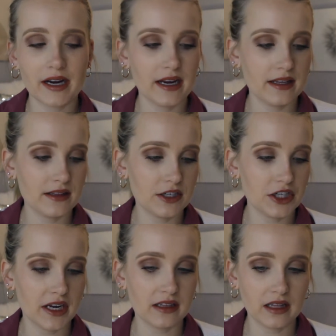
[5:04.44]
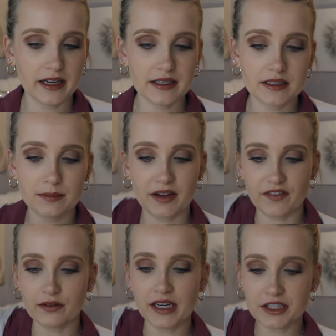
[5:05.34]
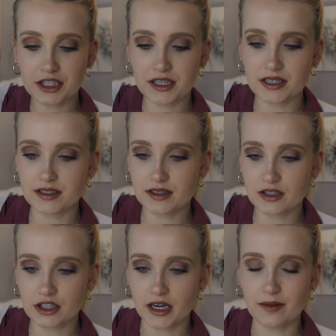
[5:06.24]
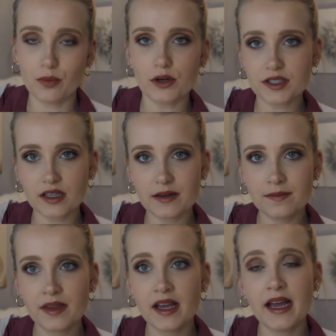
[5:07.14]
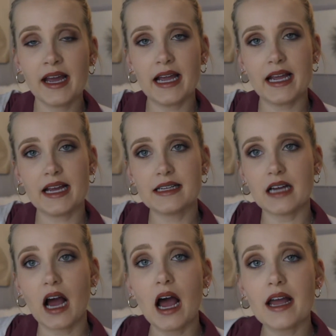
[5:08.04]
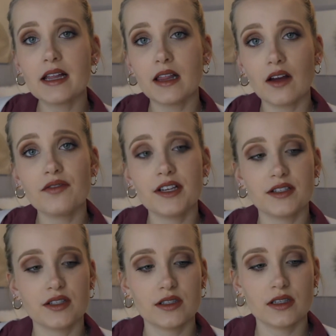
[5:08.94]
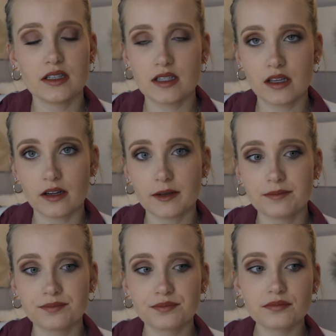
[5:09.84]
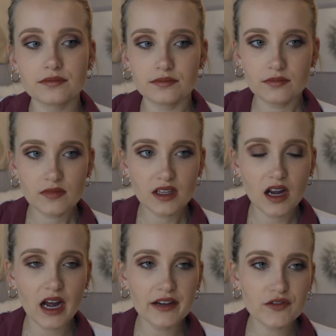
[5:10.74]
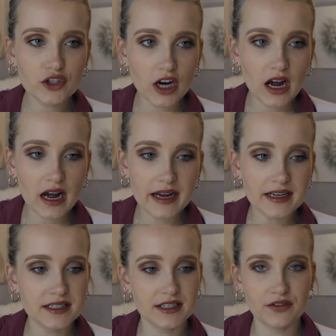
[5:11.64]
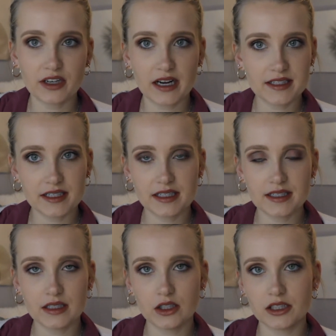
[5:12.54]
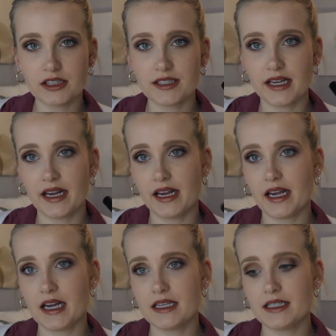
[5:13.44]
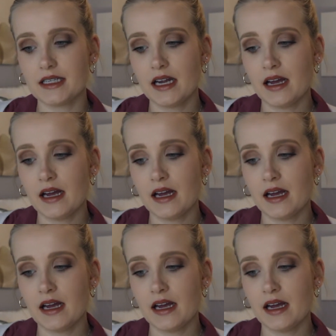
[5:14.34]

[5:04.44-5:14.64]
in the shade Light. My foundation is in the shade Porcelain, and I love this concealer. I've tried different kinds of concealers, and